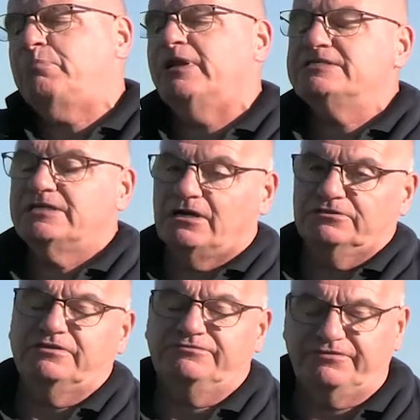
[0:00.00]
please
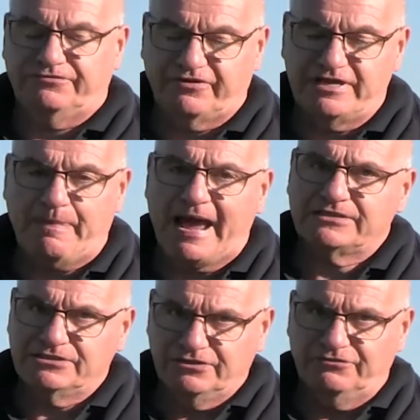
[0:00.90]
ask us for 3
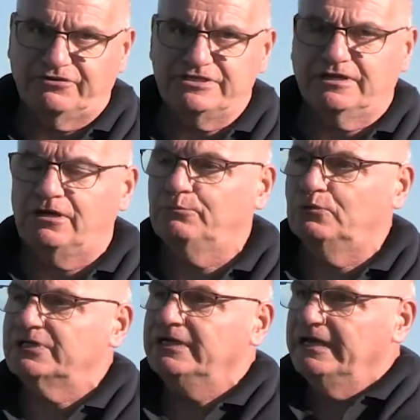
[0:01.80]
bags and do 3 samples.